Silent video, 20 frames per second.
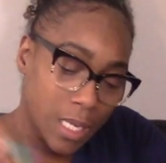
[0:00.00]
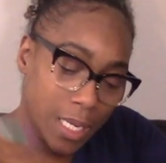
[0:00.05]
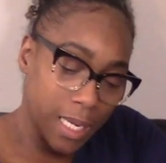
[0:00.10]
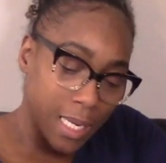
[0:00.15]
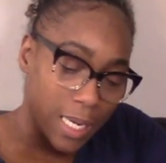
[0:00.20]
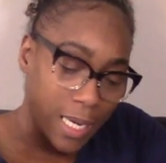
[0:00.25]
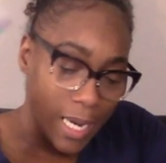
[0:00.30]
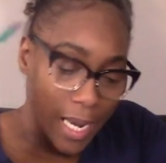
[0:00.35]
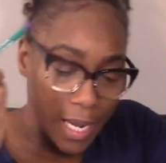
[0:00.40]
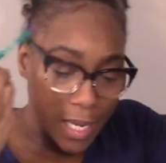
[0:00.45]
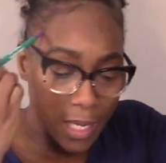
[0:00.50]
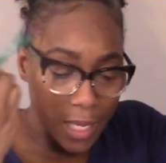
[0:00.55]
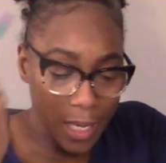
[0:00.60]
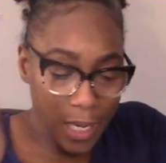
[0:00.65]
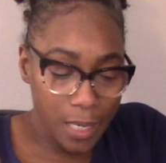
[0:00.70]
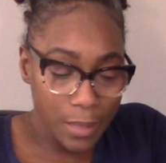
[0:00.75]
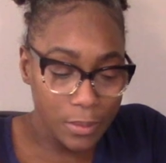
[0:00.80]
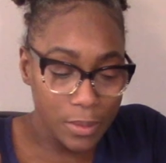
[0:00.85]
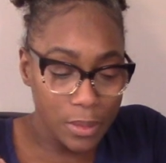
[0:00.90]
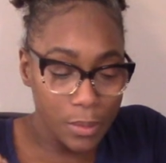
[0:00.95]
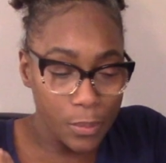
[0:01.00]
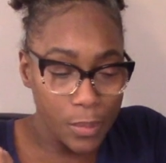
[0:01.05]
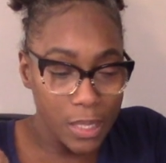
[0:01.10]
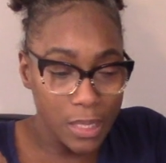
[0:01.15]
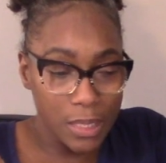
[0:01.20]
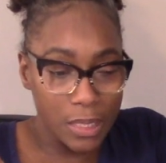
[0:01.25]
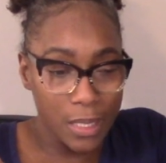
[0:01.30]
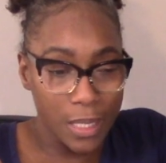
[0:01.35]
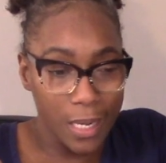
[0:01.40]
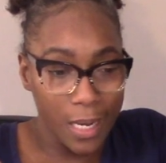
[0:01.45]
And that came to me
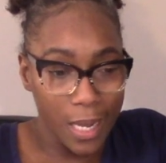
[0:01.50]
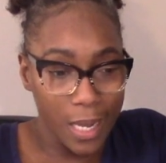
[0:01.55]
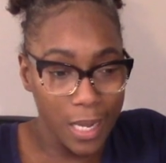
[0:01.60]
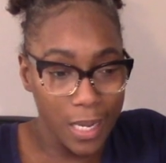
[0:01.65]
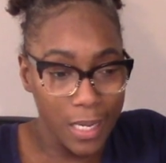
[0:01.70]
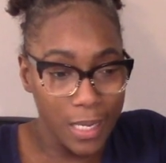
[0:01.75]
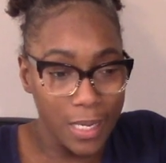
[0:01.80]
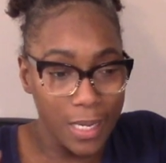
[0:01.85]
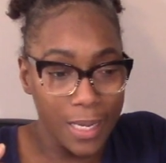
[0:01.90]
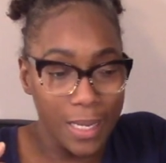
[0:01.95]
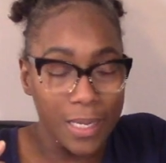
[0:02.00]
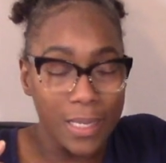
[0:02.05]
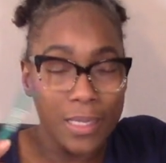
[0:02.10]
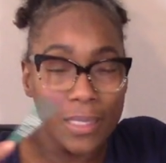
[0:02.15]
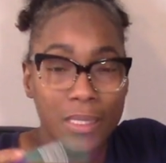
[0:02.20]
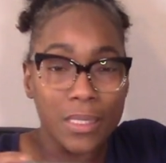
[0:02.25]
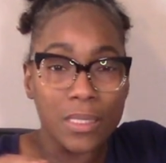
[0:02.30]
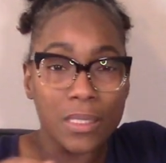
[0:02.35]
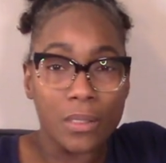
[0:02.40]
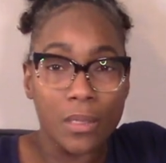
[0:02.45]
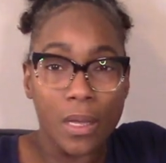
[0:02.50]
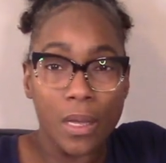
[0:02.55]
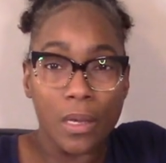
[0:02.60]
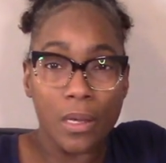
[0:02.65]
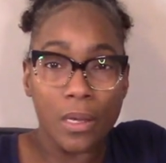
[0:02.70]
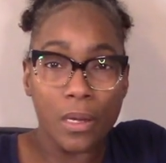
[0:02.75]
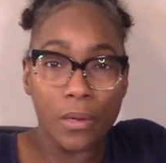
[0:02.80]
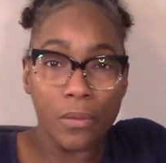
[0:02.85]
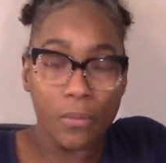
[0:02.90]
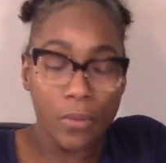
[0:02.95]
today. So I'm
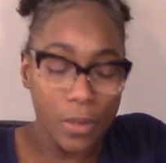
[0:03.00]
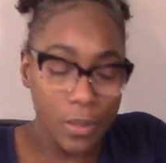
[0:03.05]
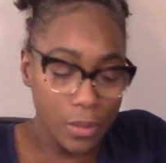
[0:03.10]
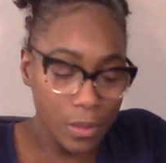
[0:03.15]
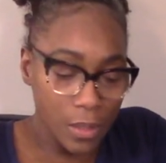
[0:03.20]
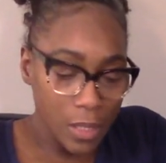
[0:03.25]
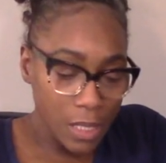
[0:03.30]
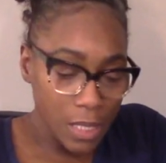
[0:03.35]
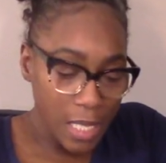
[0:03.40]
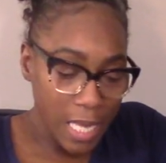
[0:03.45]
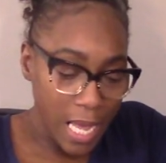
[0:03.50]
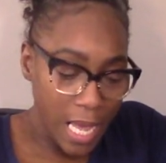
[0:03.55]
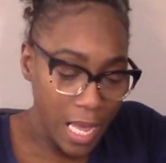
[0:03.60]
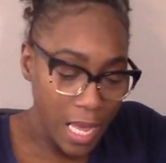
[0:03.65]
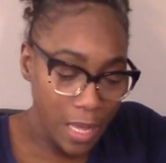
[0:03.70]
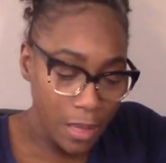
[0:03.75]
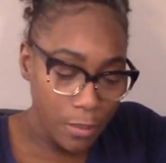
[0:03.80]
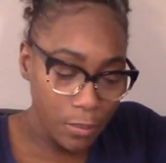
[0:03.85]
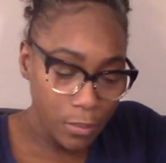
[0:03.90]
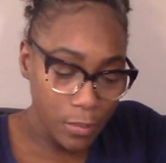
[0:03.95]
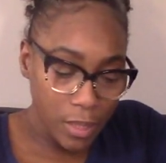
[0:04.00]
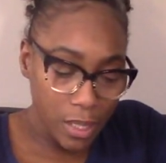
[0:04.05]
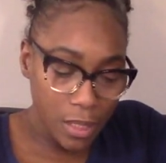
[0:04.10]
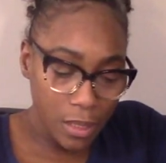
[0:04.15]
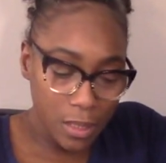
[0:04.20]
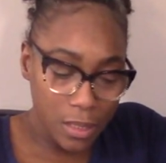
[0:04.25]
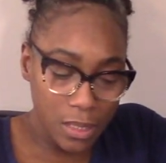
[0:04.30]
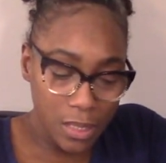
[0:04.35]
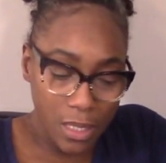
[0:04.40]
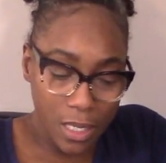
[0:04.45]
going to work on that
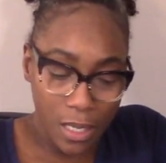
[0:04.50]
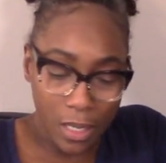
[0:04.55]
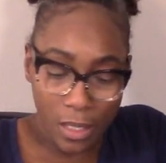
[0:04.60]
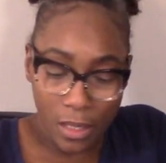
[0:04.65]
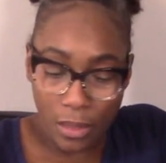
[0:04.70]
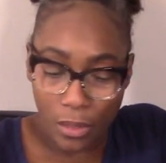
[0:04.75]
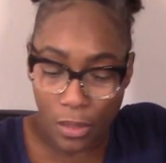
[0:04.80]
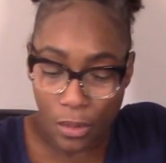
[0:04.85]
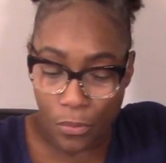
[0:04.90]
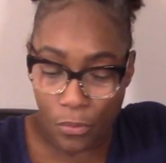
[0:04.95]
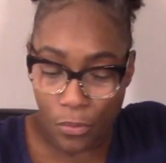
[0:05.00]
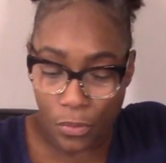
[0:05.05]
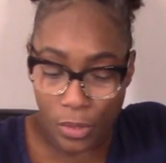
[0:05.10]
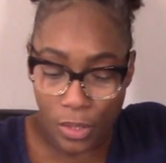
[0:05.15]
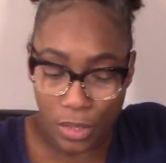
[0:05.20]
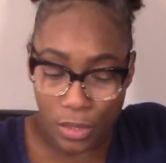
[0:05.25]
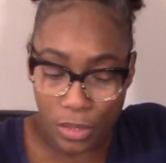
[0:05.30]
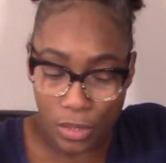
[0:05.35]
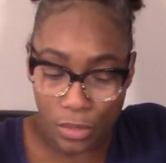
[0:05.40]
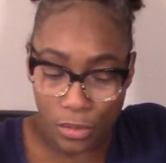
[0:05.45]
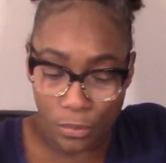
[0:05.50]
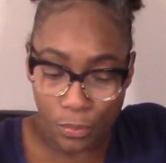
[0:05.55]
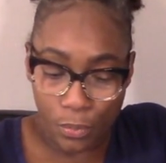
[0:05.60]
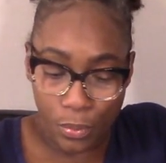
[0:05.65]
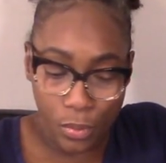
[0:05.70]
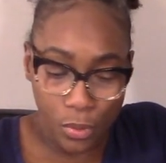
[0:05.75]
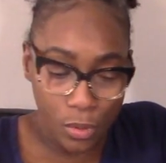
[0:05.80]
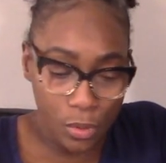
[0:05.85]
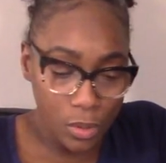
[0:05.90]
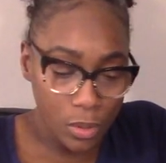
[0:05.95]
because I don't want to
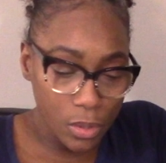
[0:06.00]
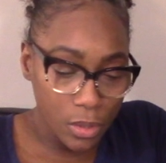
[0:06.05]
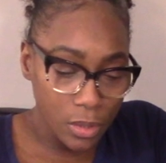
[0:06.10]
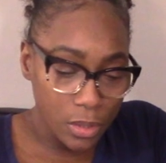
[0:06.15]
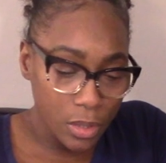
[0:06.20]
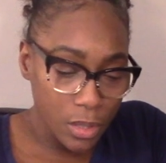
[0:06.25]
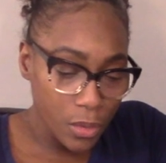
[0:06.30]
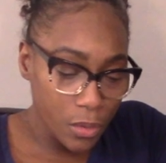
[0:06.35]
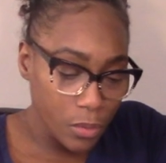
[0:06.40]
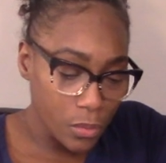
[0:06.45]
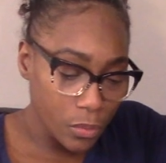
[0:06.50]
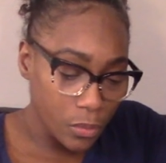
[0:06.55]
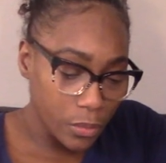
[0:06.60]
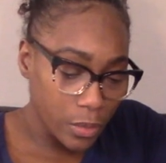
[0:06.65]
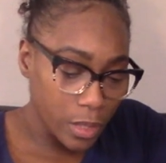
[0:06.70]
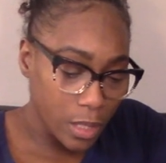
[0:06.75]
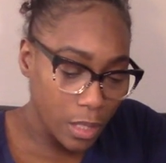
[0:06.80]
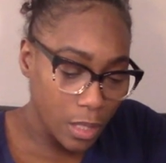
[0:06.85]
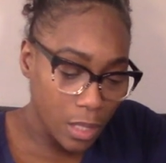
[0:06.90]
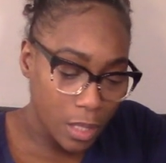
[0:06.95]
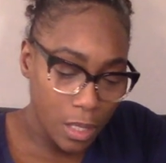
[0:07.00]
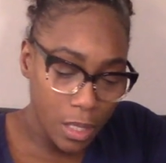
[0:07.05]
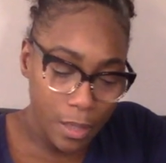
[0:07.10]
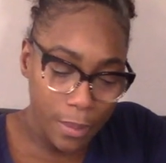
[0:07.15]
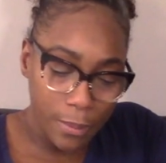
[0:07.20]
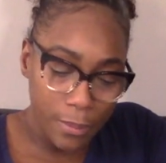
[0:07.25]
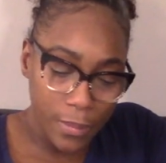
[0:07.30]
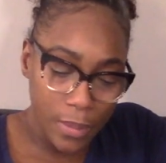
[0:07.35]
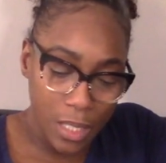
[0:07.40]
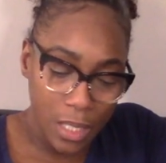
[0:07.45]
pull no um,
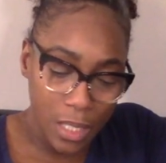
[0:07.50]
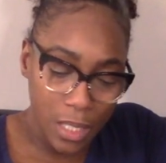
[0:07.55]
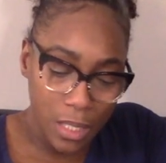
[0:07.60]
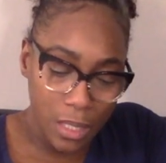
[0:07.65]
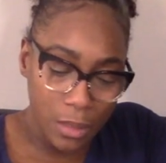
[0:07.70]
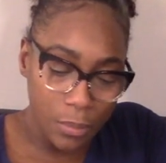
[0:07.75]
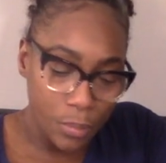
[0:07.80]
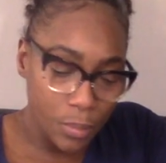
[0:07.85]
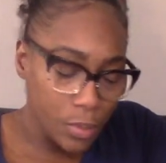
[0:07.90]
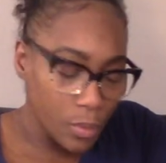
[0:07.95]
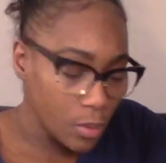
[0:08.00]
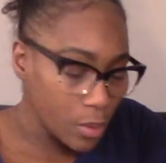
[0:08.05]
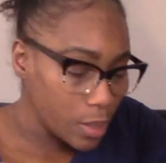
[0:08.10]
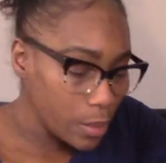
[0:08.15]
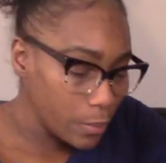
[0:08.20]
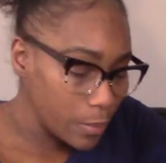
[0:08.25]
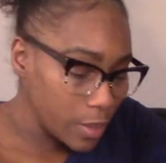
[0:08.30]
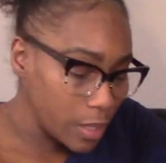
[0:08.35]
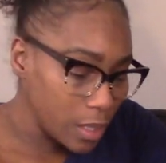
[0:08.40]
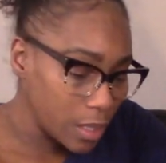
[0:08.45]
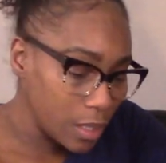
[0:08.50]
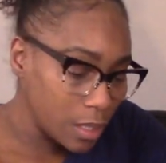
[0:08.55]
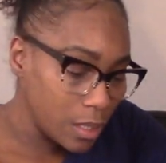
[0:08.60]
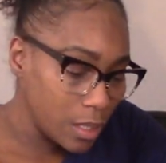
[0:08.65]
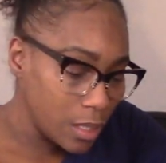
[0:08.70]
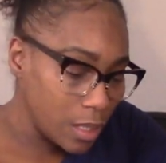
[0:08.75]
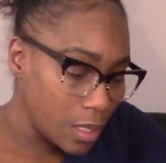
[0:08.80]
unemployment.